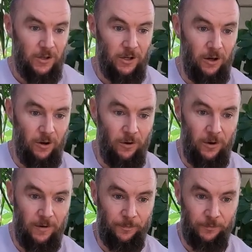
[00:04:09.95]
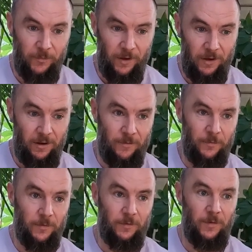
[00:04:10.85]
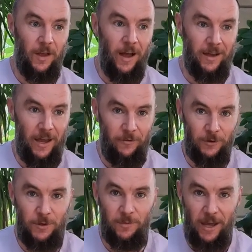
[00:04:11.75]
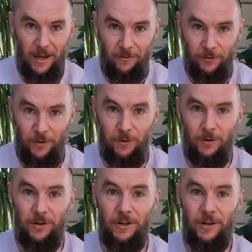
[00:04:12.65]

So I gave her some canned food.